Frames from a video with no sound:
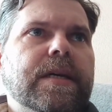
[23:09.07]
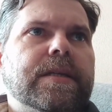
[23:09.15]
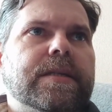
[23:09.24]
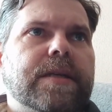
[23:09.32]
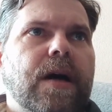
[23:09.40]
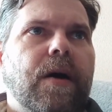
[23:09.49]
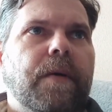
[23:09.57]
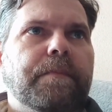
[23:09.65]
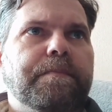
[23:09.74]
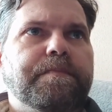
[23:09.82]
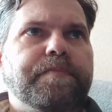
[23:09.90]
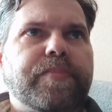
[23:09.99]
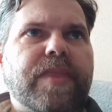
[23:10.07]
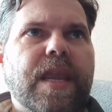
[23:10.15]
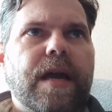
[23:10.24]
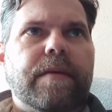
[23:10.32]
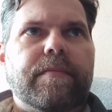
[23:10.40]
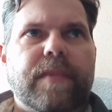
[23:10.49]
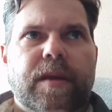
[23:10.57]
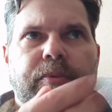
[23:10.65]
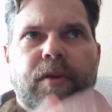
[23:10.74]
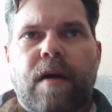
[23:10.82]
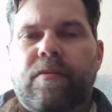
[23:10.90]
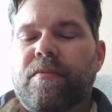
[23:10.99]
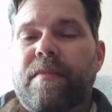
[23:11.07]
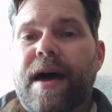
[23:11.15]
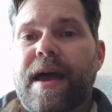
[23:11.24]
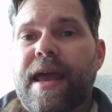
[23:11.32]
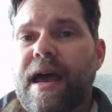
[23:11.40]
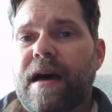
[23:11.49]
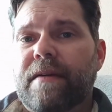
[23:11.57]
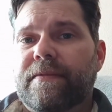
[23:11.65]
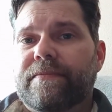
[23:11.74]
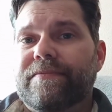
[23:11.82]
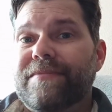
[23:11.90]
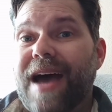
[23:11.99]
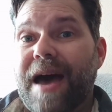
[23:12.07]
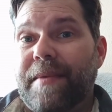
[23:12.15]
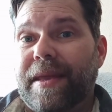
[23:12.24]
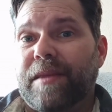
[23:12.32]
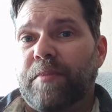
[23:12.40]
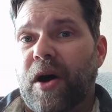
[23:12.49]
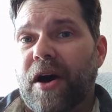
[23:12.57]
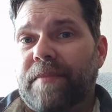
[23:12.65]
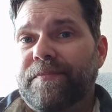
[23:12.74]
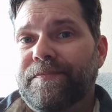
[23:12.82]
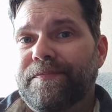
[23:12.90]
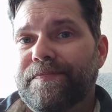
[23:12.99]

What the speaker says: So the problem I have, I'm at the bottom.